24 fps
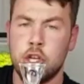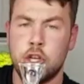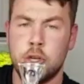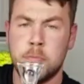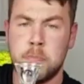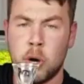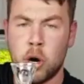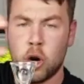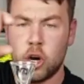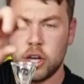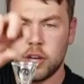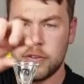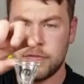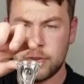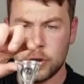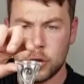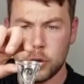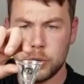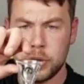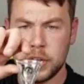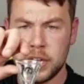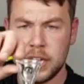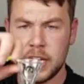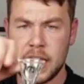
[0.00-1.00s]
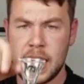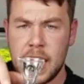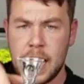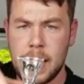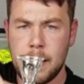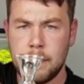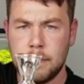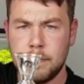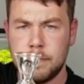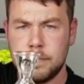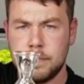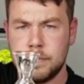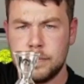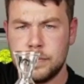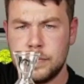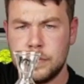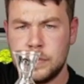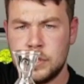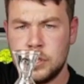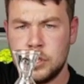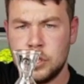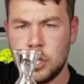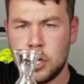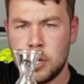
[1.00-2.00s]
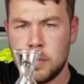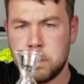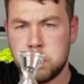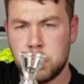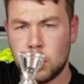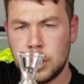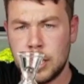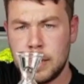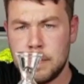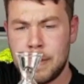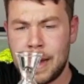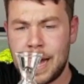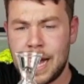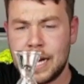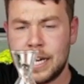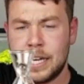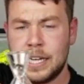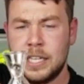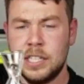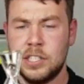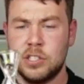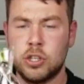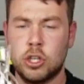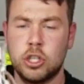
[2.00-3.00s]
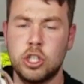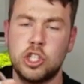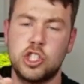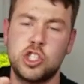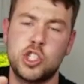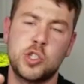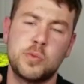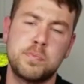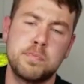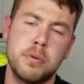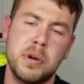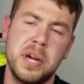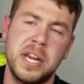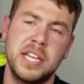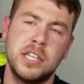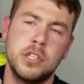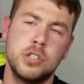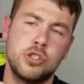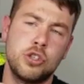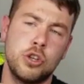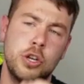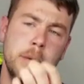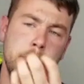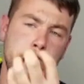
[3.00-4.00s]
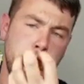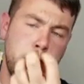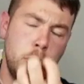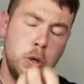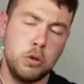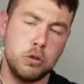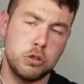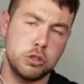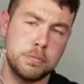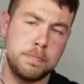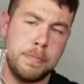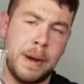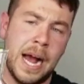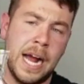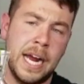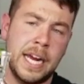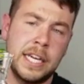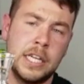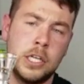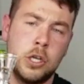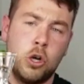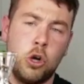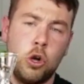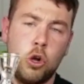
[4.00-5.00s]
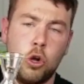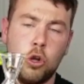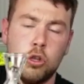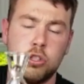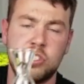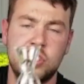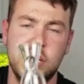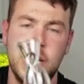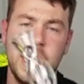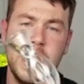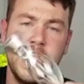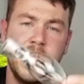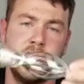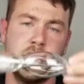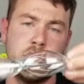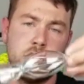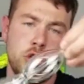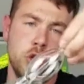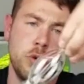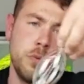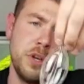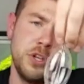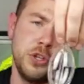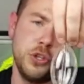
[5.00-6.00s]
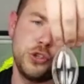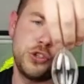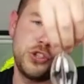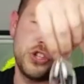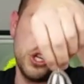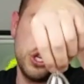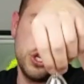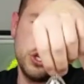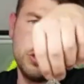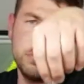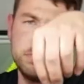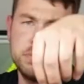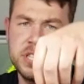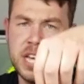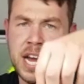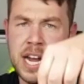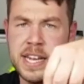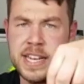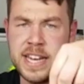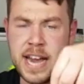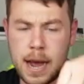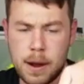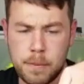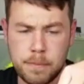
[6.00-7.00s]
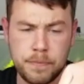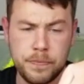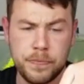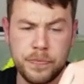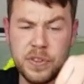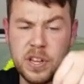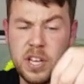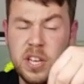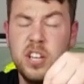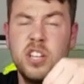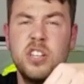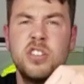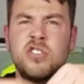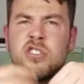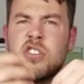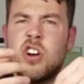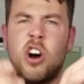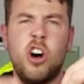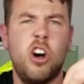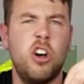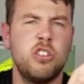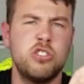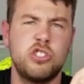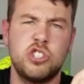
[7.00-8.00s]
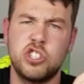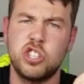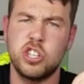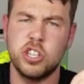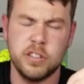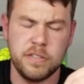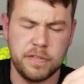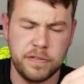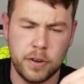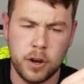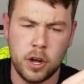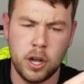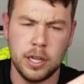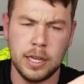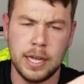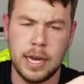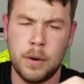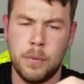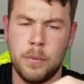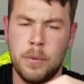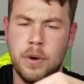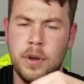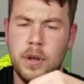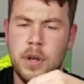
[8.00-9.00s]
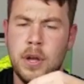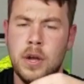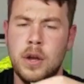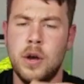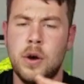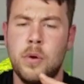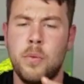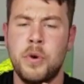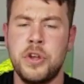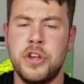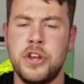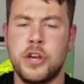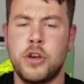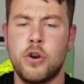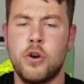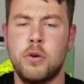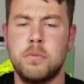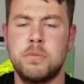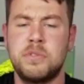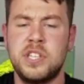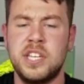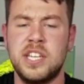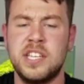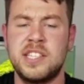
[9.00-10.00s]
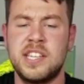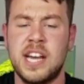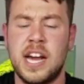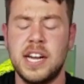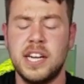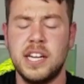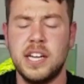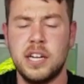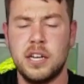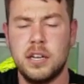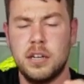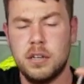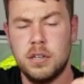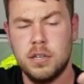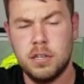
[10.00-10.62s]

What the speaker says: You pour your food in there, you pull it back, and it's on a spring, so it pulls back and it holds it in. So when you turn it upside down, it's not all just going to fall out. When you go up to your tank,